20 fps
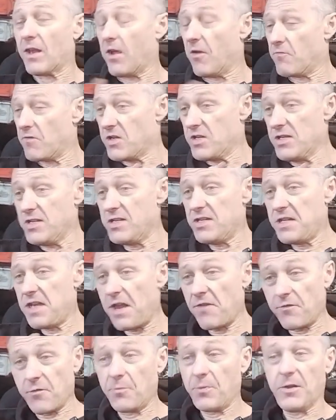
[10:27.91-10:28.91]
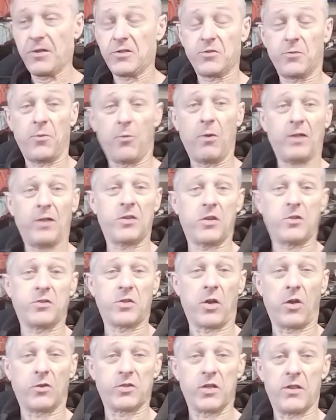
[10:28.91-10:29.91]
have never picked up a welding
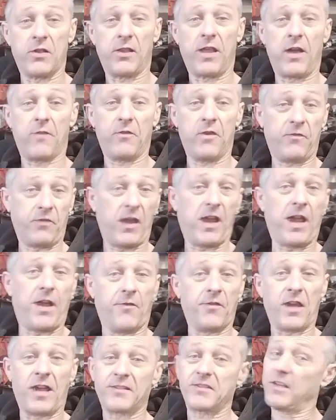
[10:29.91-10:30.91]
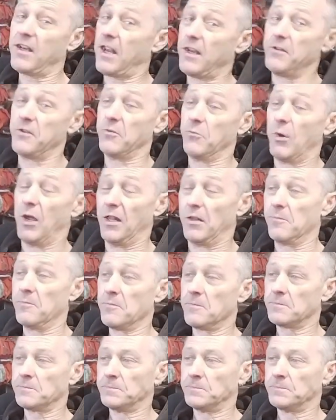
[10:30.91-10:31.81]
torch in their life, and if they have, it hasn't ended well.